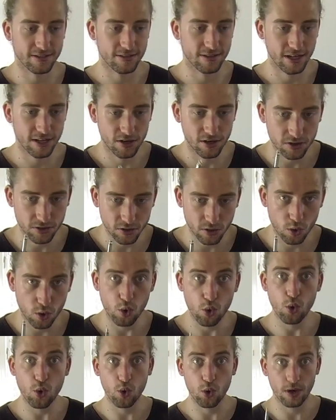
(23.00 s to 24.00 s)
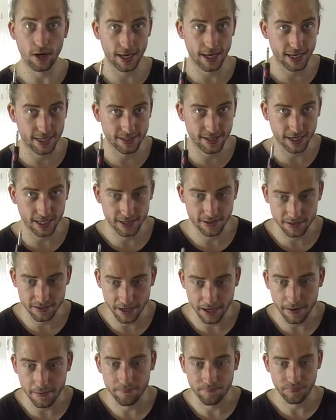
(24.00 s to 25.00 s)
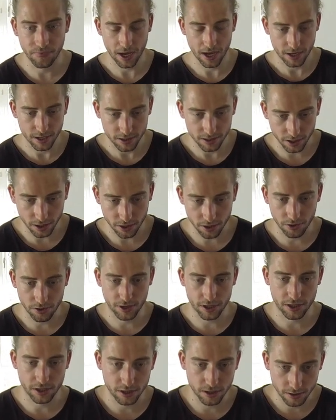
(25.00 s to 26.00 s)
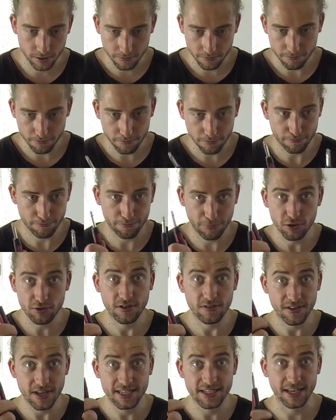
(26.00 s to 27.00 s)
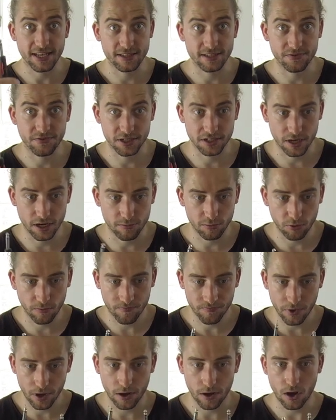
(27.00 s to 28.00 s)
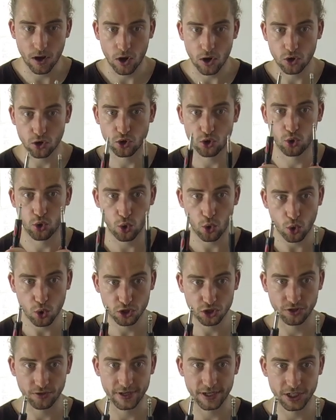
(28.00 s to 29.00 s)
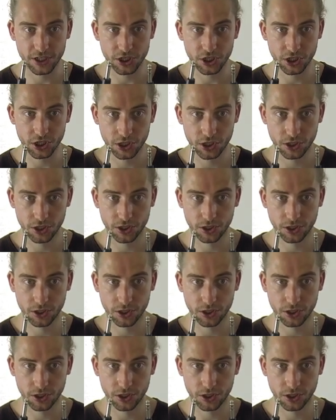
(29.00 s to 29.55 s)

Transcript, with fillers: that they're not all exactly the same. So both of these ends, for example, are quarter inch